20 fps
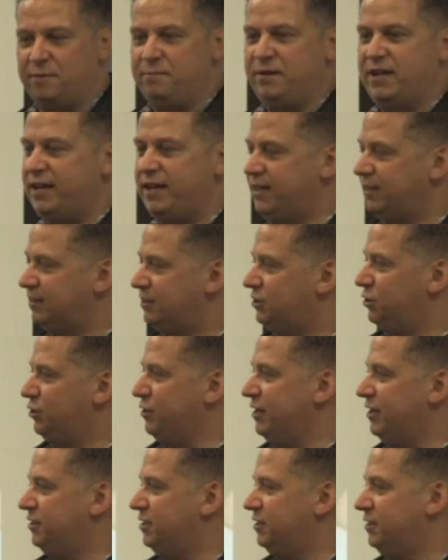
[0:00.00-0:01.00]
meetings turn
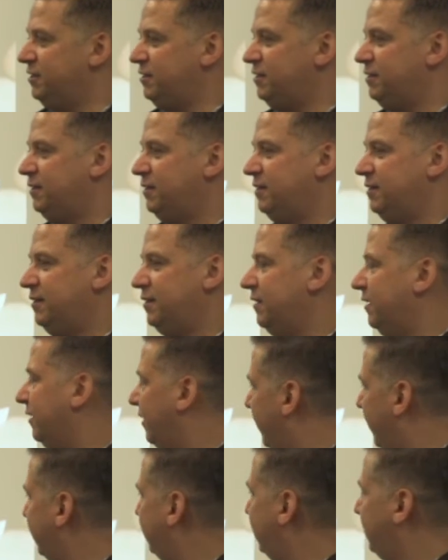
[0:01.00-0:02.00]
into
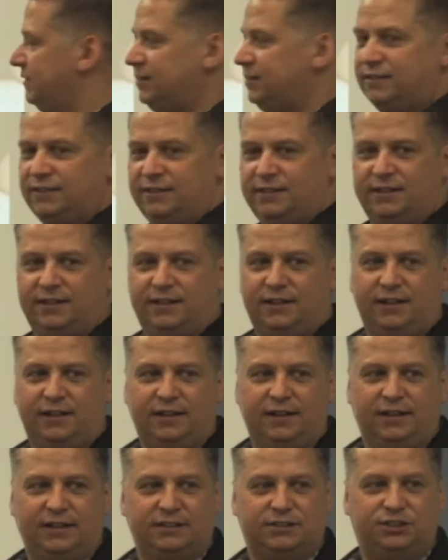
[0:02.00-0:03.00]
this?
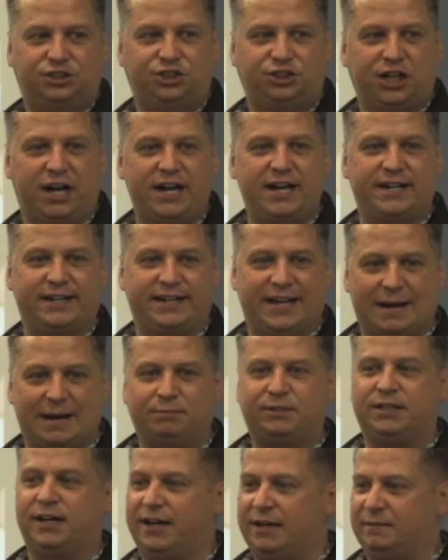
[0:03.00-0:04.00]
It's giant nap
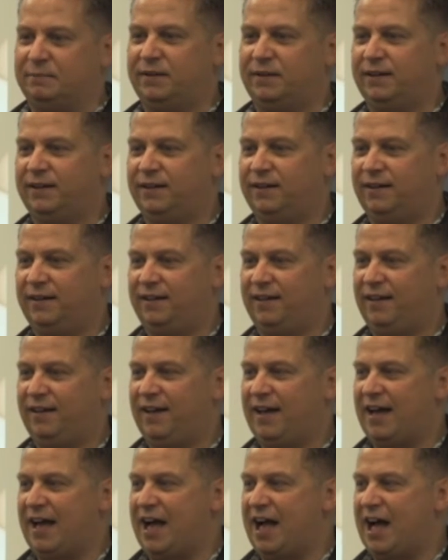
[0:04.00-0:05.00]
time.
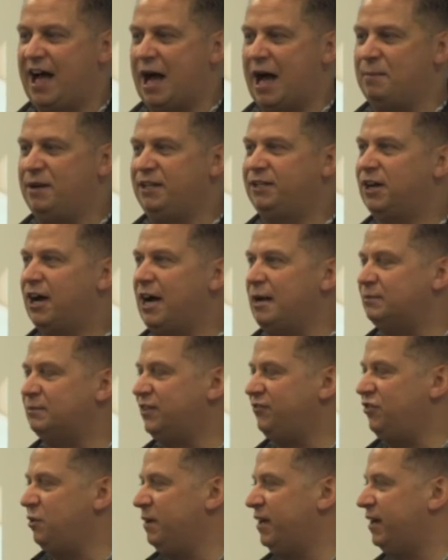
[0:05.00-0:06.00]
How many times
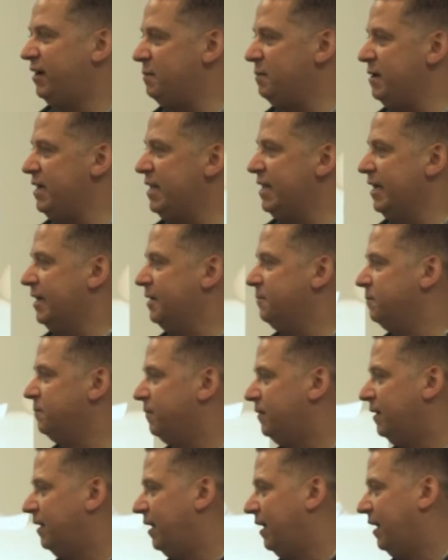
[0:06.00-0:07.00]
have you been in a meeting
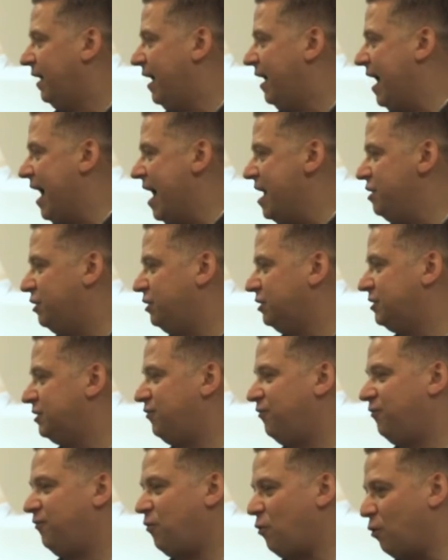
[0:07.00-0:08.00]
and you're just
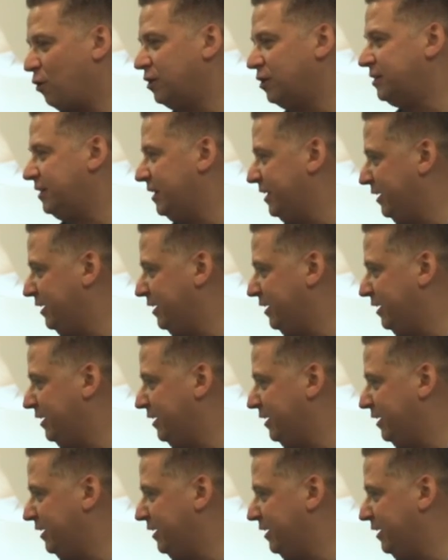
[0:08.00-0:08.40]
forcing